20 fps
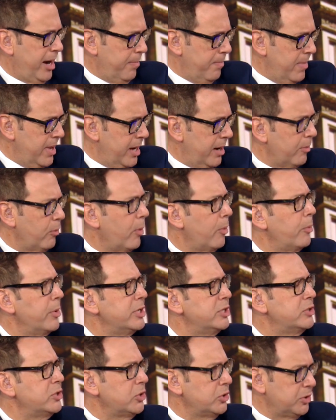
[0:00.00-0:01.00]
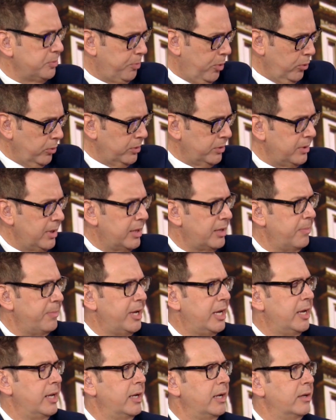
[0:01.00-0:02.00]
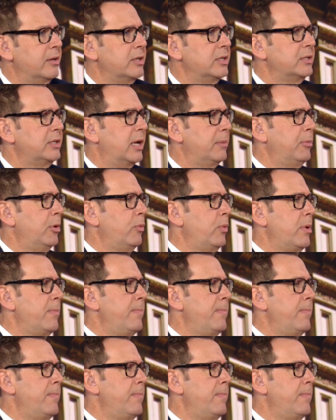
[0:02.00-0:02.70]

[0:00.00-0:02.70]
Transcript: a minute. When we spoke at the beginning of the segment, we